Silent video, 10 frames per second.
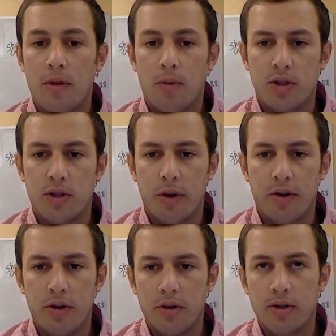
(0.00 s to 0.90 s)
What you're going
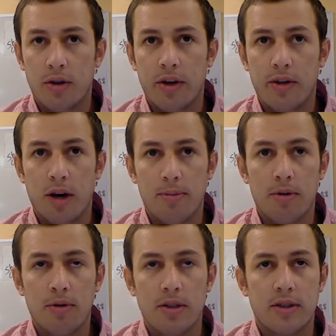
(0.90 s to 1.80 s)
to do is you're going to
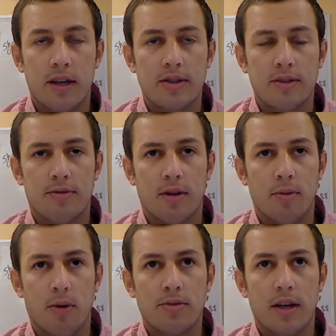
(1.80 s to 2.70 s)
upload this test from
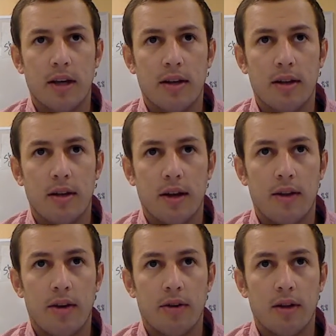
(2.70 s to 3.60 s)
the website, and
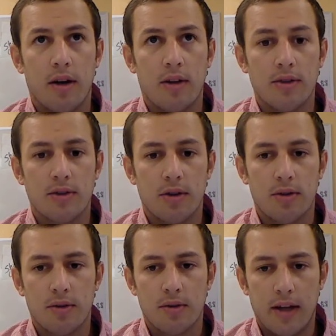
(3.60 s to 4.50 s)
then you'll
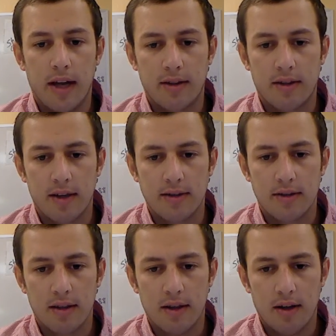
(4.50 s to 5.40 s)
also take the test